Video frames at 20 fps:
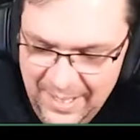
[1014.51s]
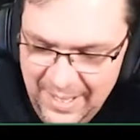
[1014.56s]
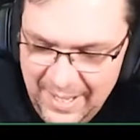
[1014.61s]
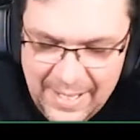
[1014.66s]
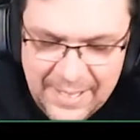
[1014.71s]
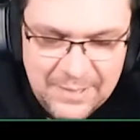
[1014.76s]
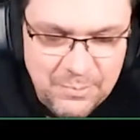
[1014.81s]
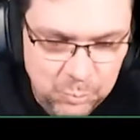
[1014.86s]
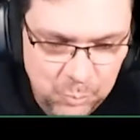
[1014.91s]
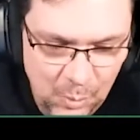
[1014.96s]

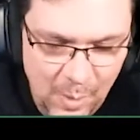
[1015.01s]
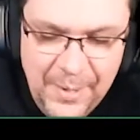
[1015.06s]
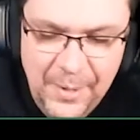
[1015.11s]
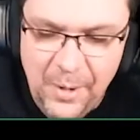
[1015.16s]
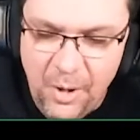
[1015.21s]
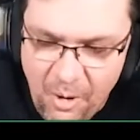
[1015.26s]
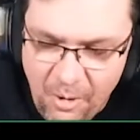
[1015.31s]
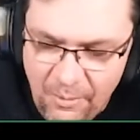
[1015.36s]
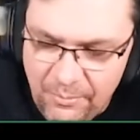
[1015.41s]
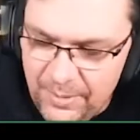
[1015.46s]
It's one
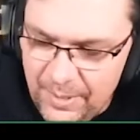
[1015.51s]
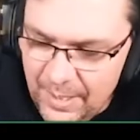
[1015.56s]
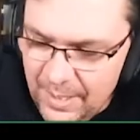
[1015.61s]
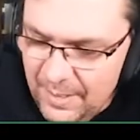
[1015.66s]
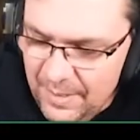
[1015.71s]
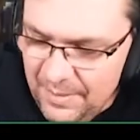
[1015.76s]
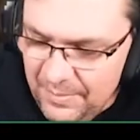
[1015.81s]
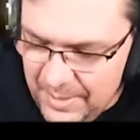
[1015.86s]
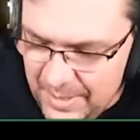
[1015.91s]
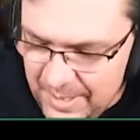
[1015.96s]
of
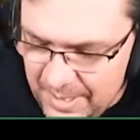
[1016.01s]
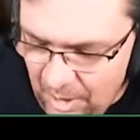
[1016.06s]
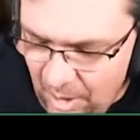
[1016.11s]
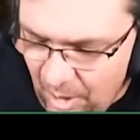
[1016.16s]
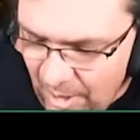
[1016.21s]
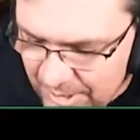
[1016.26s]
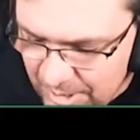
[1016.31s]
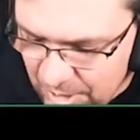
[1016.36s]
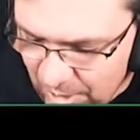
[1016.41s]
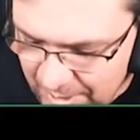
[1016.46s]
the
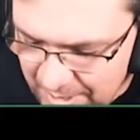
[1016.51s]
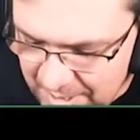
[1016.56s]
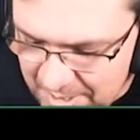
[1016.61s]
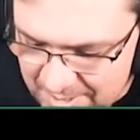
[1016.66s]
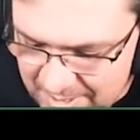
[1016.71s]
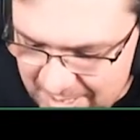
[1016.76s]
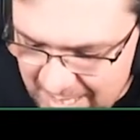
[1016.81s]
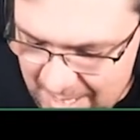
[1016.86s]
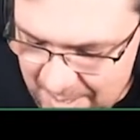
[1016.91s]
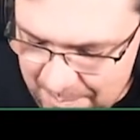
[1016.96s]
iconic
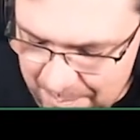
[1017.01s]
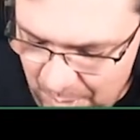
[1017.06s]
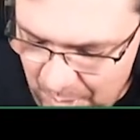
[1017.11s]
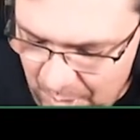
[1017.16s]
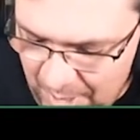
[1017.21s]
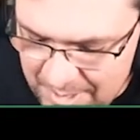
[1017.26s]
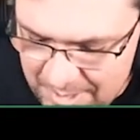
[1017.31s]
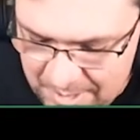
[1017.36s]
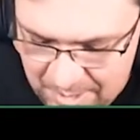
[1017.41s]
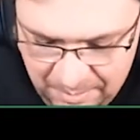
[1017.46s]
sound
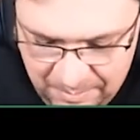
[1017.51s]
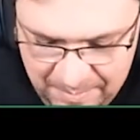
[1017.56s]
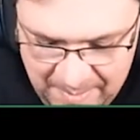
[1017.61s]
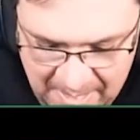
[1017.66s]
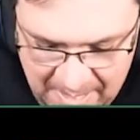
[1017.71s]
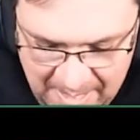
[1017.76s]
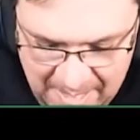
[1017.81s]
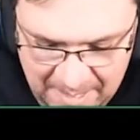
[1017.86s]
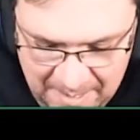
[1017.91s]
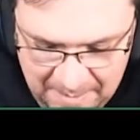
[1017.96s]
bites of
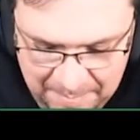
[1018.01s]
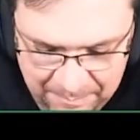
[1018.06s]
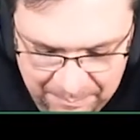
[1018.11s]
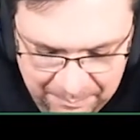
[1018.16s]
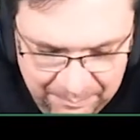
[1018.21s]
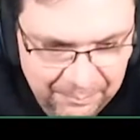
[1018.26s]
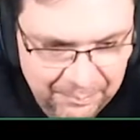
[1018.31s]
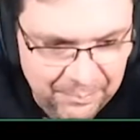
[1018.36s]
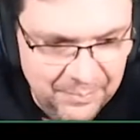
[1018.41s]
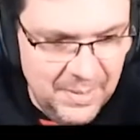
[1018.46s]
um,
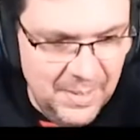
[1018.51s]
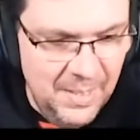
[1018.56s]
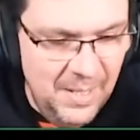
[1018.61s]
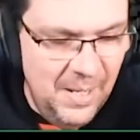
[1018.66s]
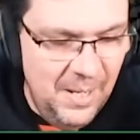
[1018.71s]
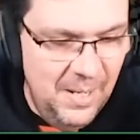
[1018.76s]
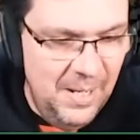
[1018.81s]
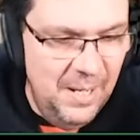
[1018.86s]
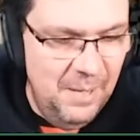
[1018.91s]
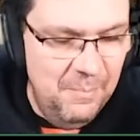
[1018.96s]

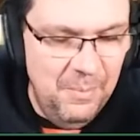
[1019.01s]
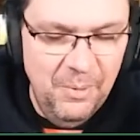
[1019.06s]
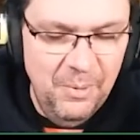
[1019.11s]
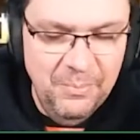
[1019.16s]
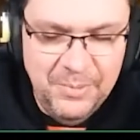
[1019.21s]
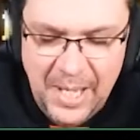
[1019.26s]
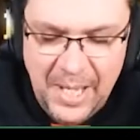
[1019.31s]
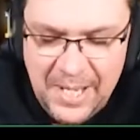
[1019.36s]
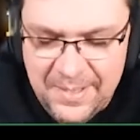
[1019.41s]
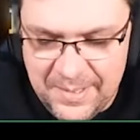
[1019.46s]
uh, of
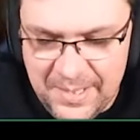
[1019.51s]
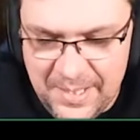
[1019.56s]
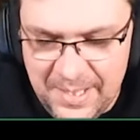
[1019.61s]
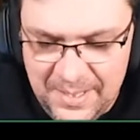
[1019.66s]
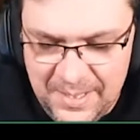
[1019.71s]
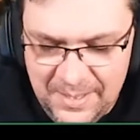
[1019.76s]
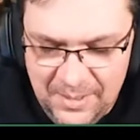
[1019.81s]
DayZ.